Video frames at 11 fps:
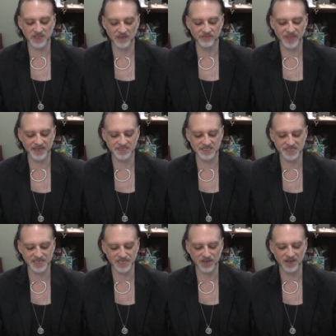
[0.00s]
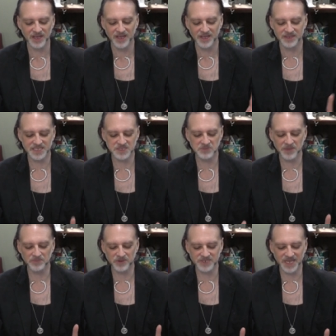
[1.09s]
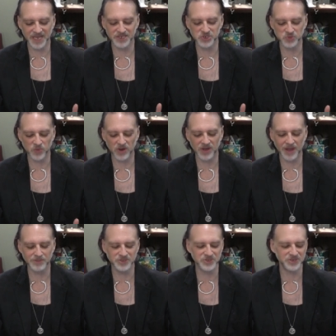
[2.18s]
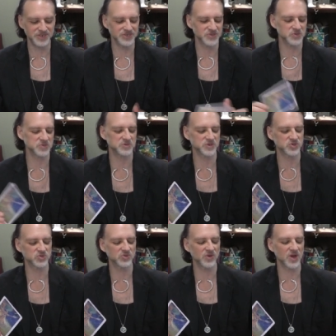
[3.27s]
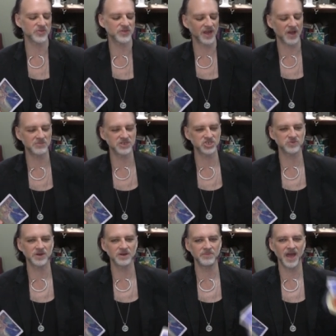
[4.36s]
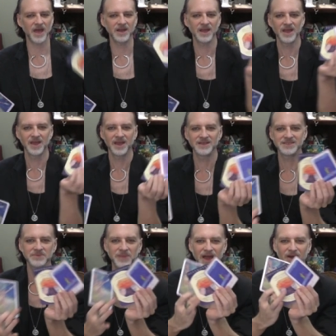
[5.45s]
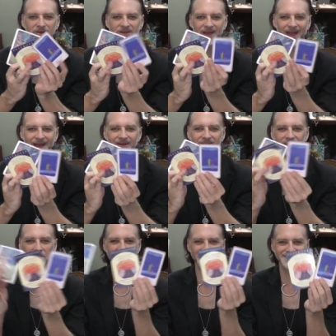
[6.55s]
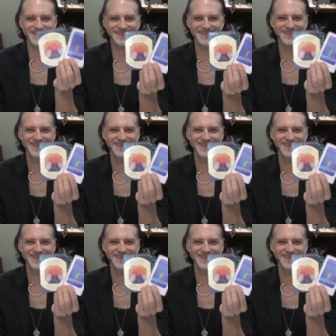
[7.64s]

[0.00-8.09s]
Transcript: love that is here. This may pertain to work opportunities or spiritual growth, and how much you want to bet. It's about alchemizing